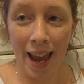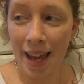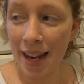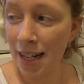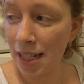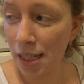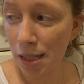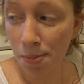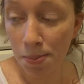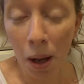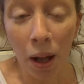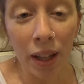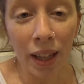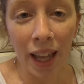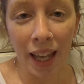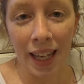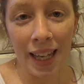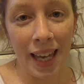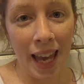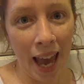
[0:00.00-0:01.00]
and it smelled
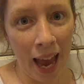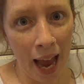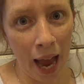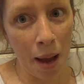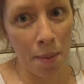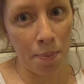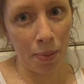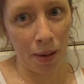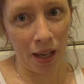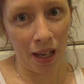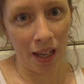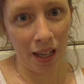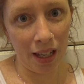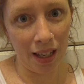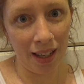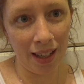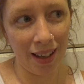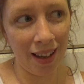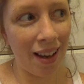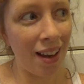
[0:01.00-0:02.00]
like cat pee.
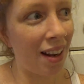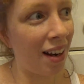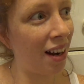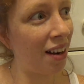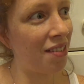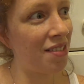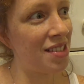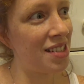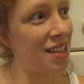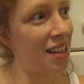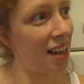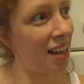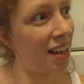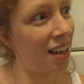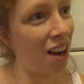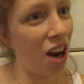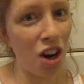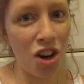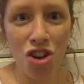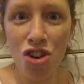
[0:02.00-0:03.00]
And I was
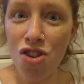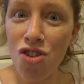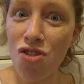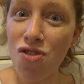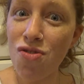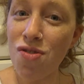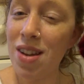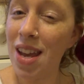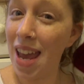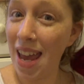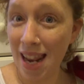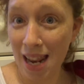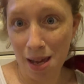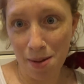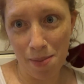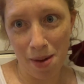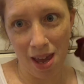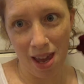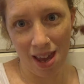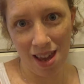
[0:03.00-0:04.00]
like, are you
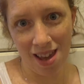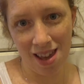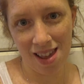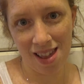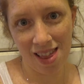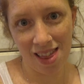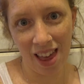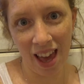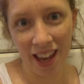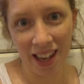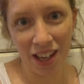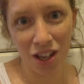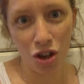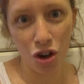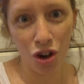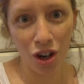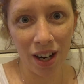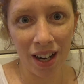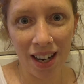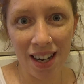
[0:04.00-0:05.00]
kidding me? Like,
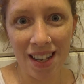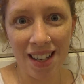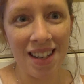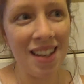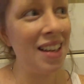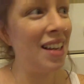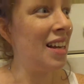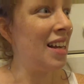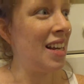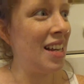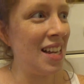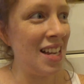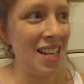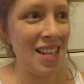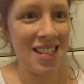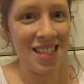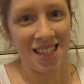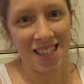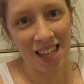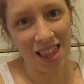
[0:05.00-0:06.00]
you're gonna
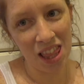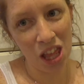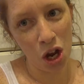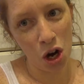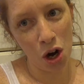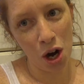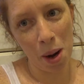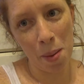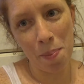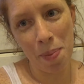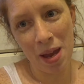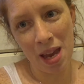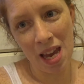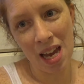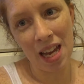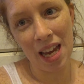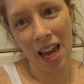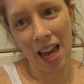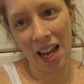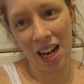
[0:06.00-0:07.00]
sit there and
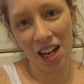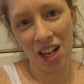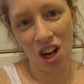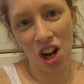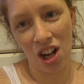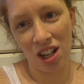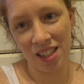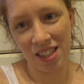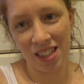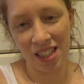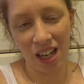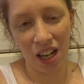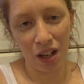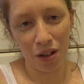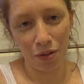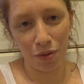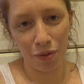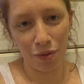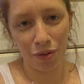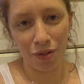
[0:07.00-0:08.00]
pee again on
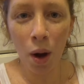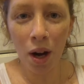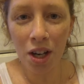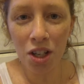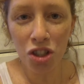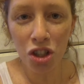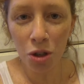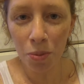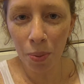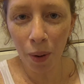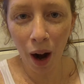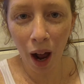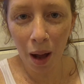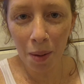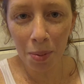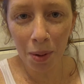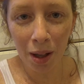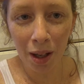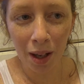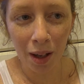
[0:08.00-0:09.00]
stuff. What is your
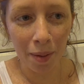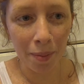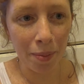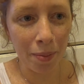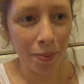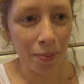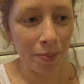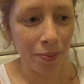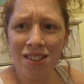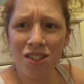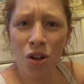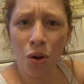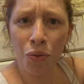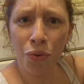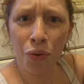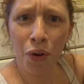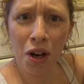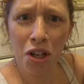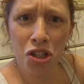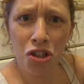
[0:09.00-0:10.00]
problem? It's so
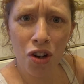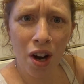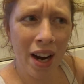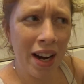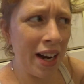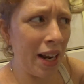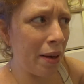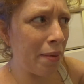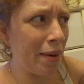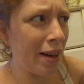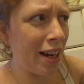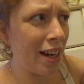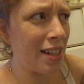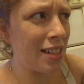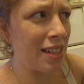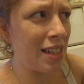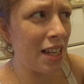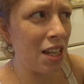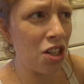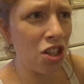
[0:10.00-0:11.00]
frustrating
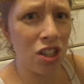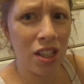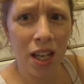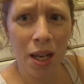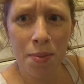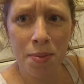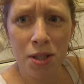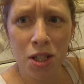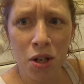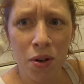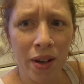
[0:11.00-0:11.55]
because he just keeps